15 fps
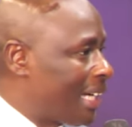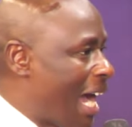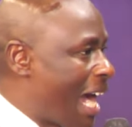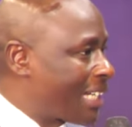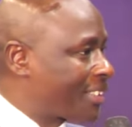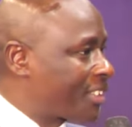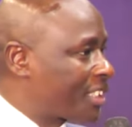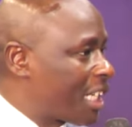
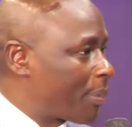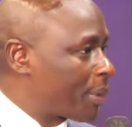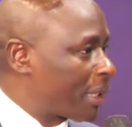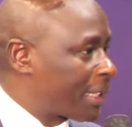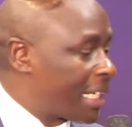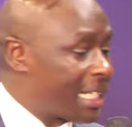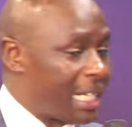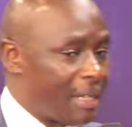Acts chapter
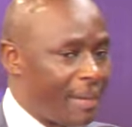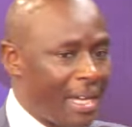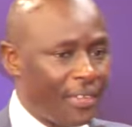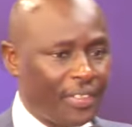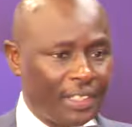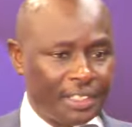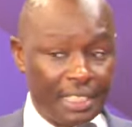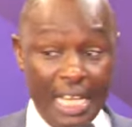10 and
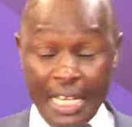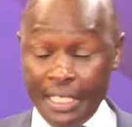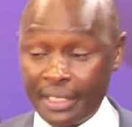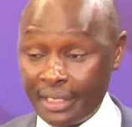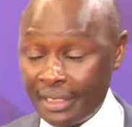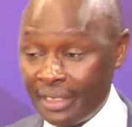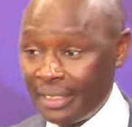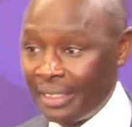verse 38.